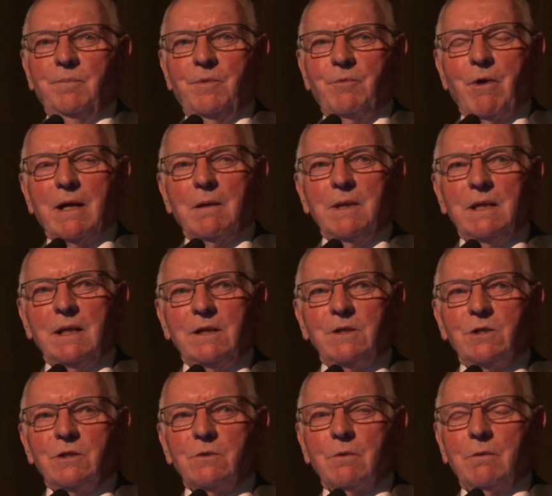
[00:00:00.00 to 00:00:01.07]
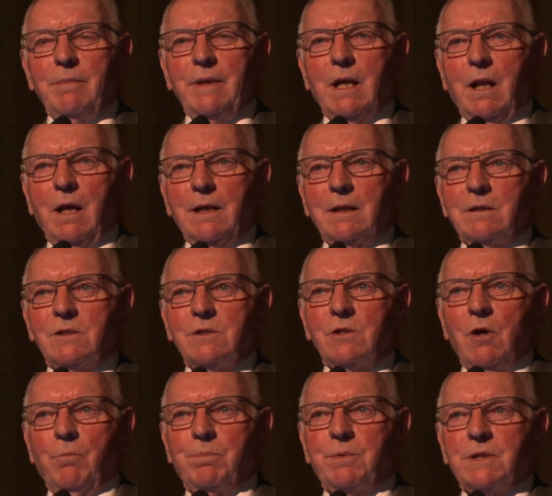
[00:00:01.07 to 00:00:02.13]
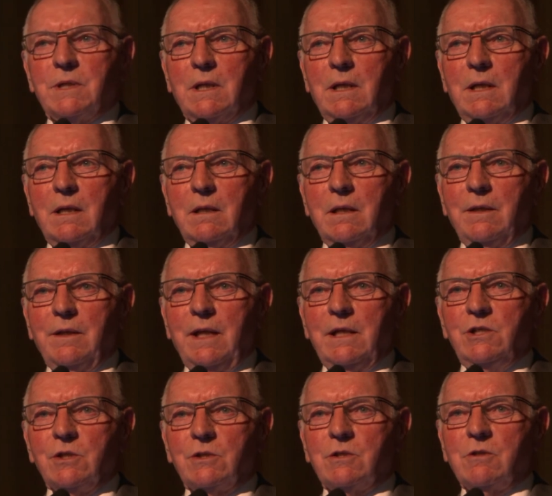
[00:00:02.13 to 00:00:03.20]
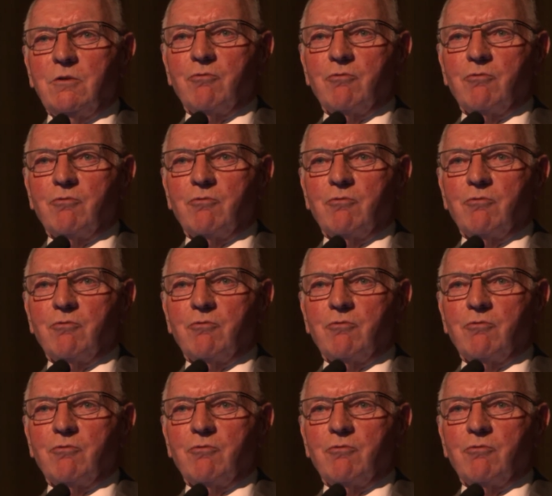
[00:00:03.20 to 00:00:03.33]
recommendations were a bit like Topsy in that they just